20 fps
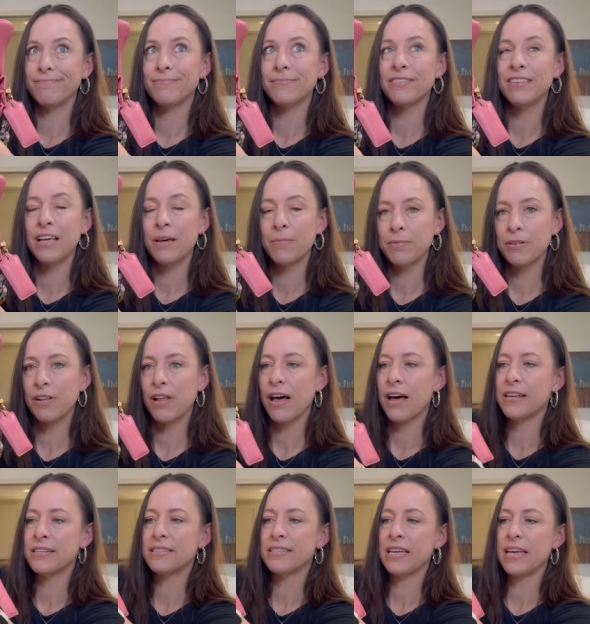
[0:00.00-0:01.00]
lip
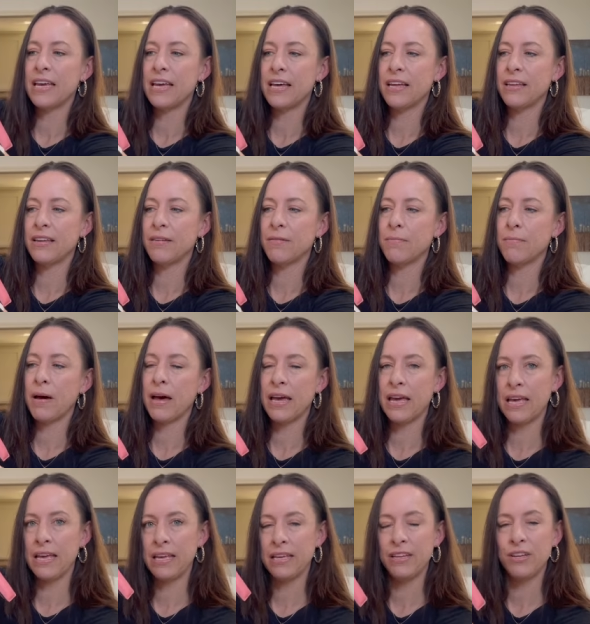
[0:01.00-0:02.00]
gloss and
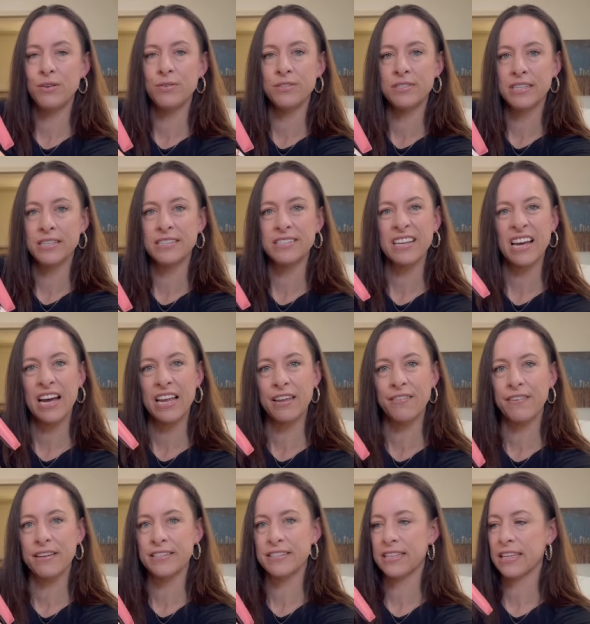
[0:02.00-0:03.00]
my, use this kind of
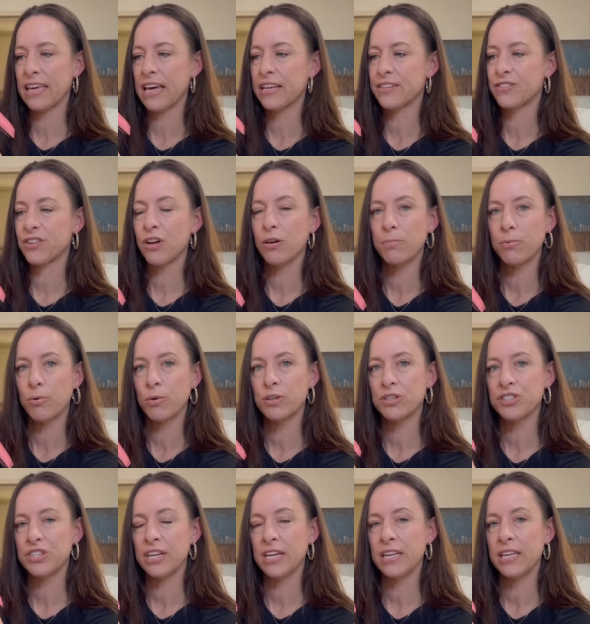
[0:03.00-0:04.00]
as the catch-all
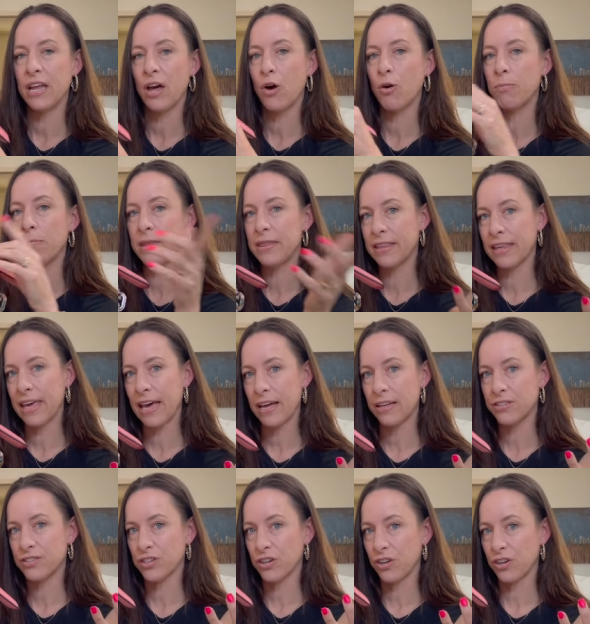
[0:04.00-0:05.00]
portion, omit the
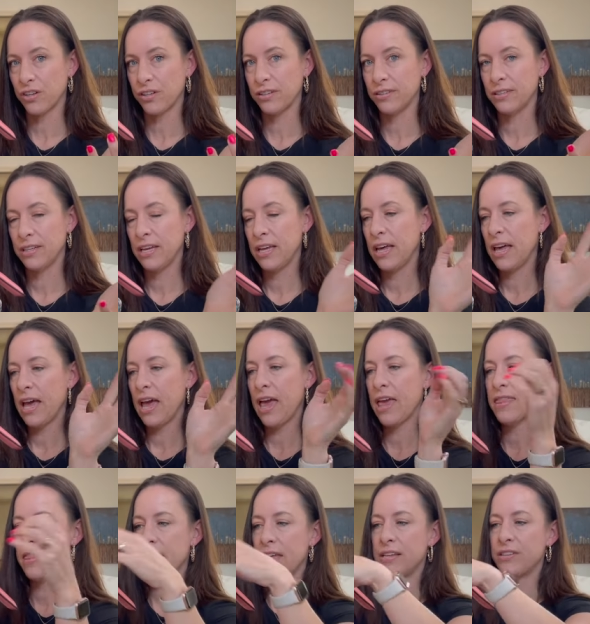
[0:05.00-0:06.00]
catch-all,
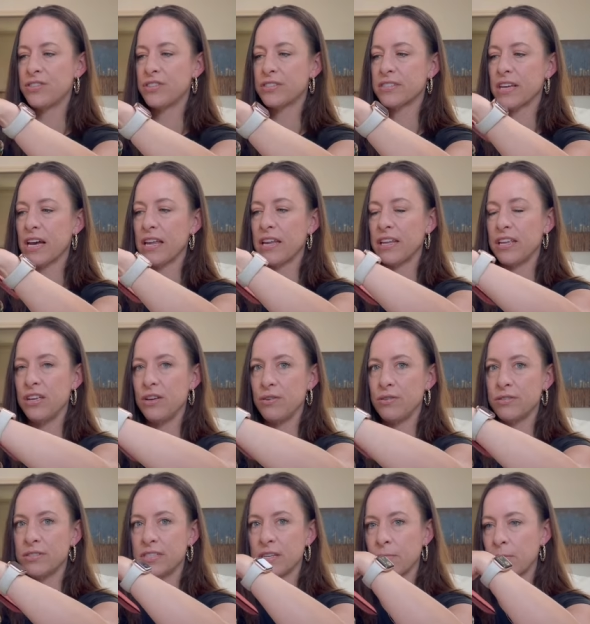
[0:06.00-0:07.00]
and then just kind of
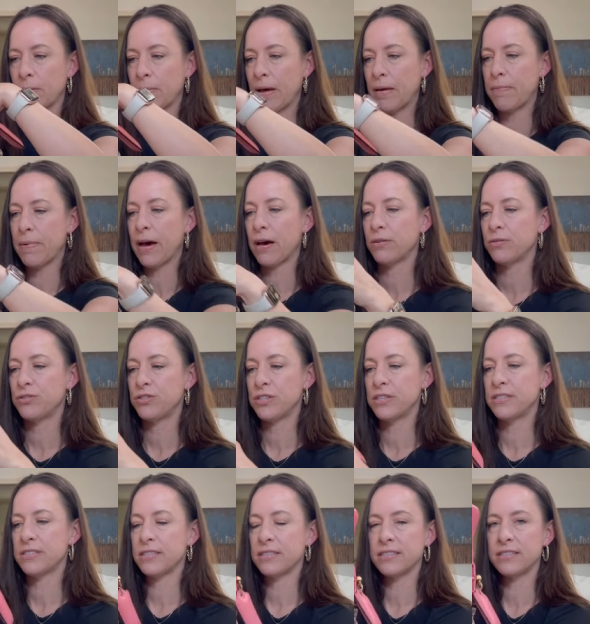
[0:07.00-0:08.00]
use some of my
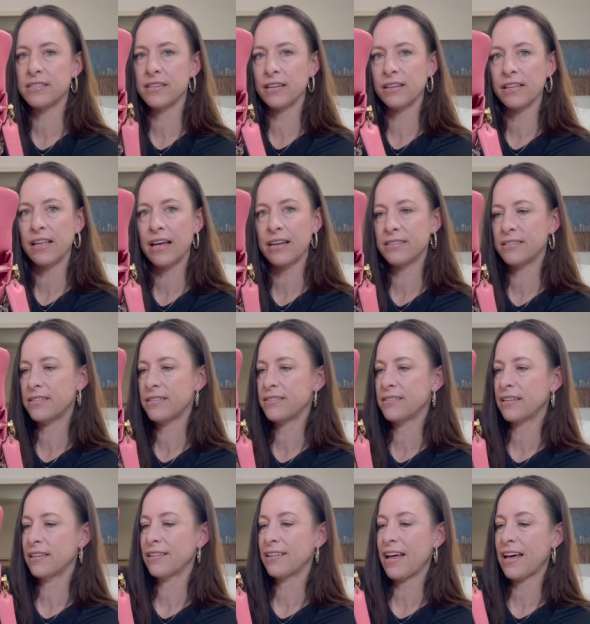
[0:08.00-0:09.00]
pouches and sunglasses
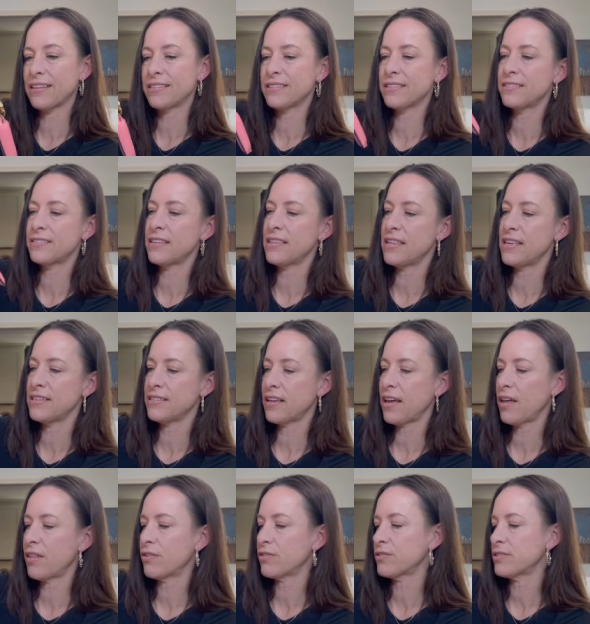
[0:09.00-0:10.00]
and glasses in these
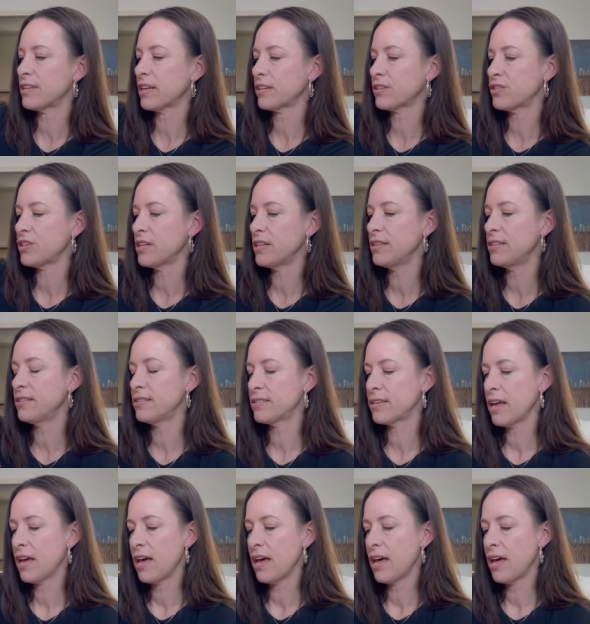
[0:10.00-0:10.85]
other sections.